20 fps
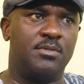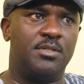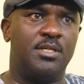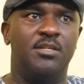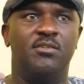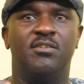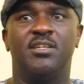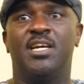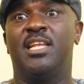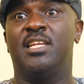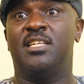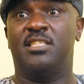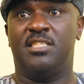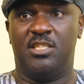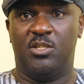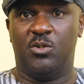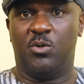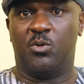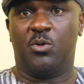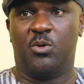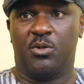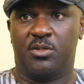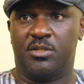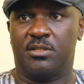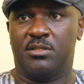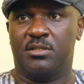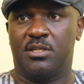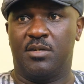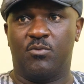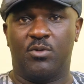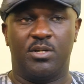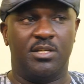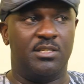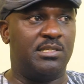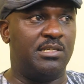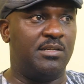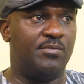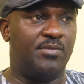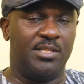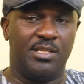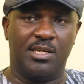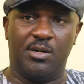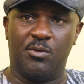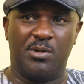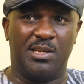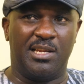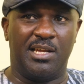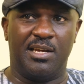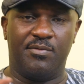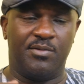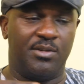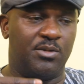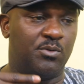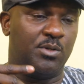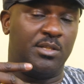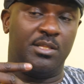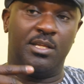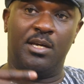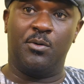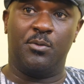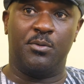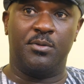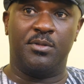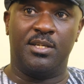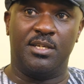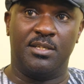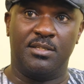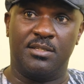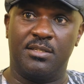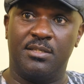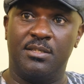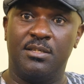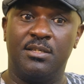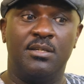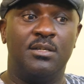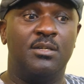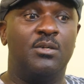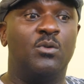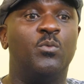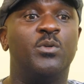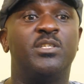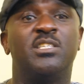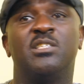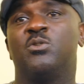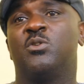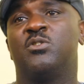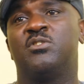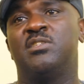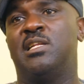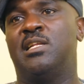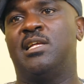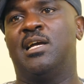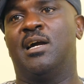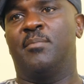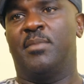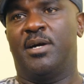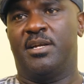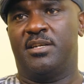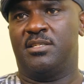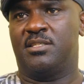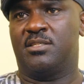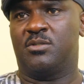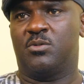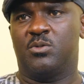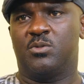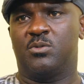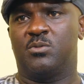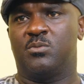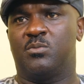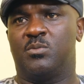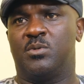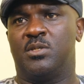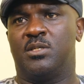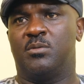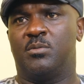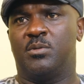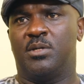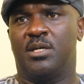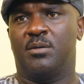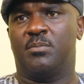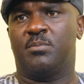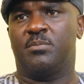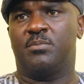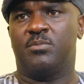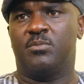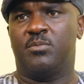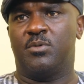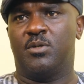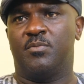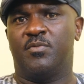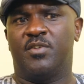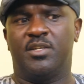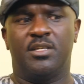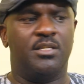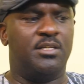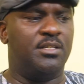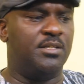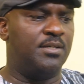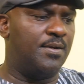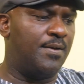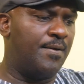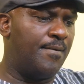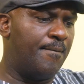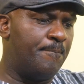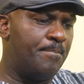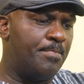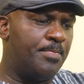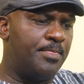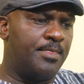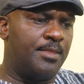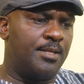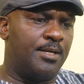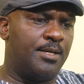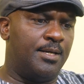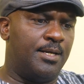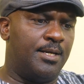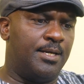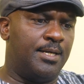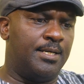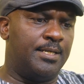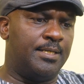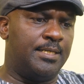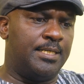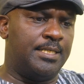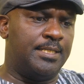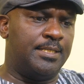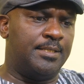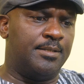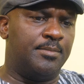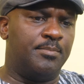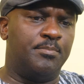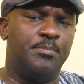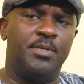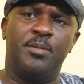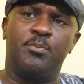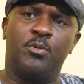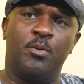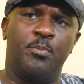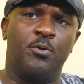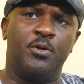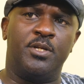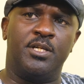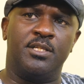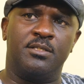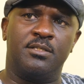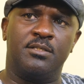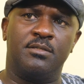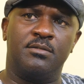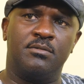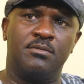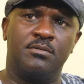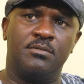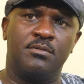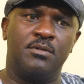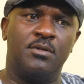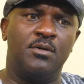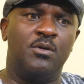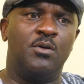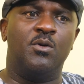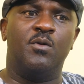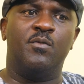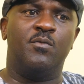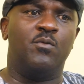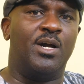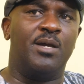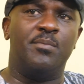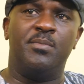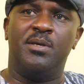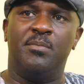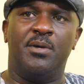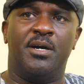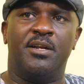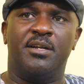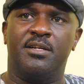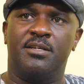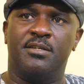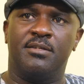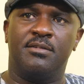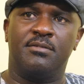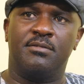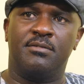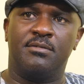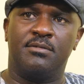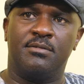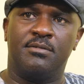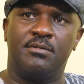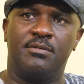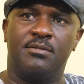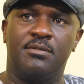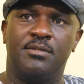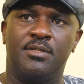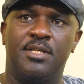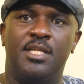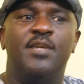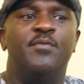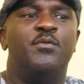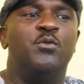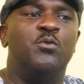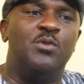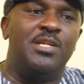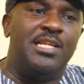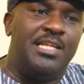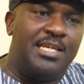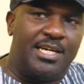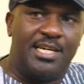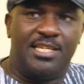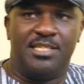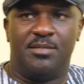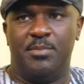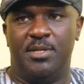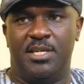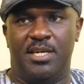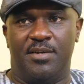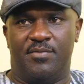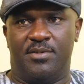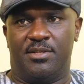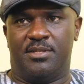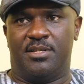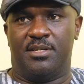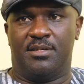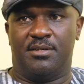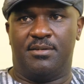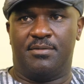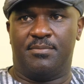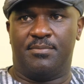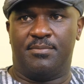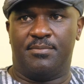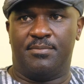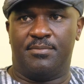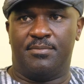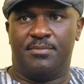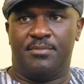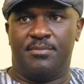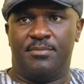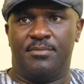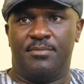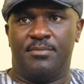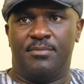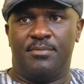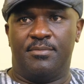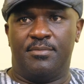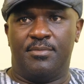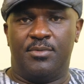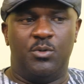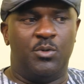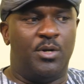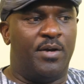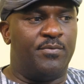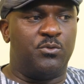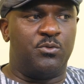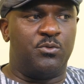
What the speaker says: in reality, you're not. Everyone is living their own life and doing their own things, which is not really a marriage, because we are very big proponents of why be married if you really can't be everything. You have